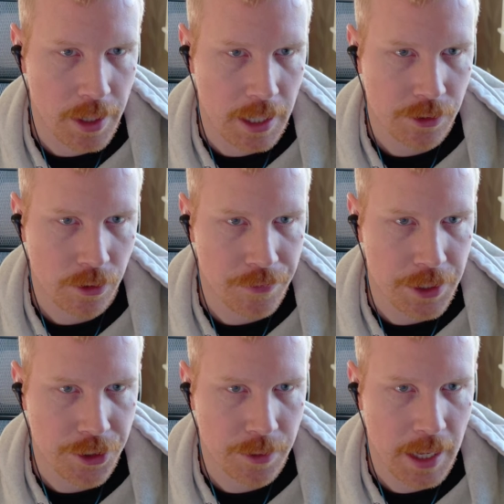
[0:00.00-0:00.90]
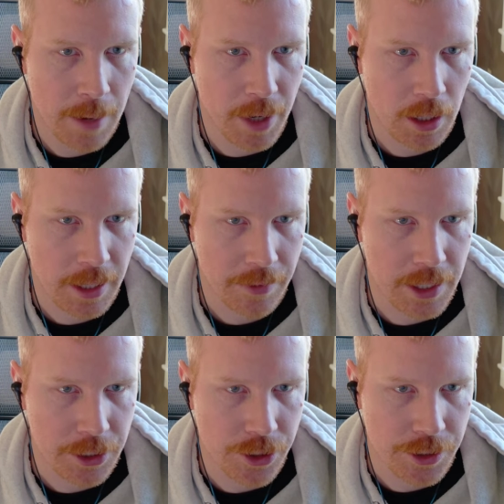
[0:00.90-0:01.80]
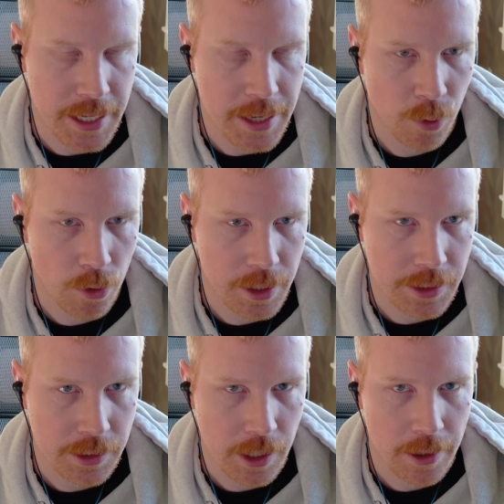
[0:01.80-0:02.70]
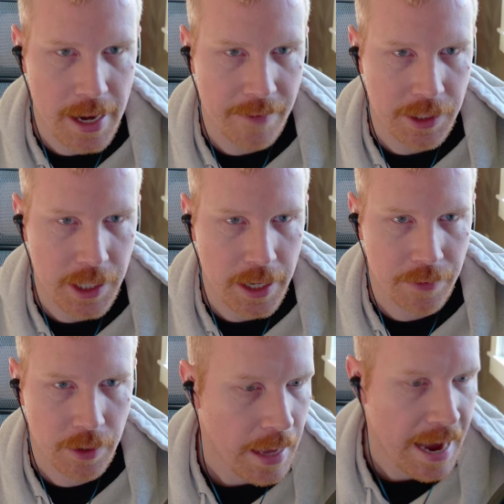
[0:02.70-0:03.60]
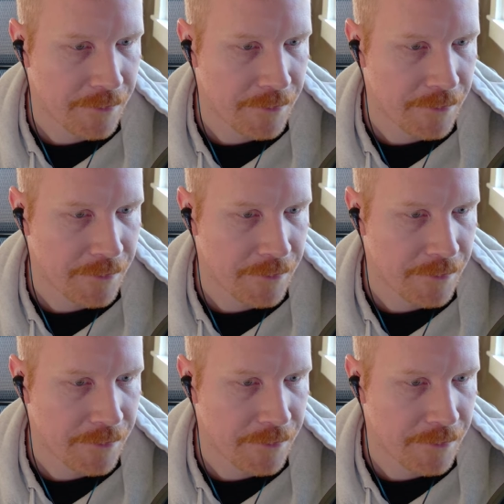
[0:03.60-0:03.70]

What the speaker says: nice little feature, but I'm going to click this just to import it since I already have it saved.